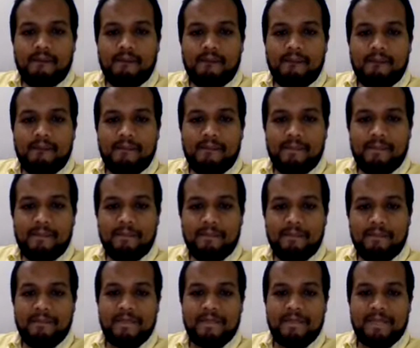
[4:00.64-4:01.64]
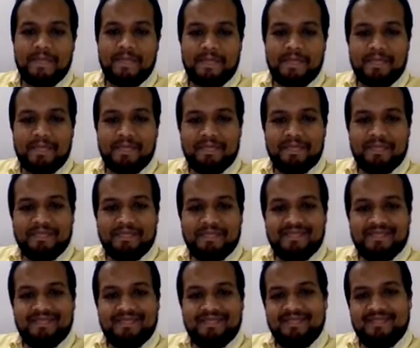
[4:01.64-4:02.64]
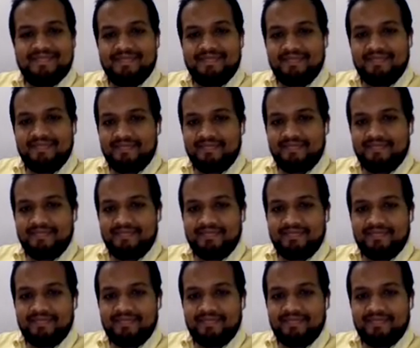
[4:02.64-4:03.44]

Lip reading: (silent)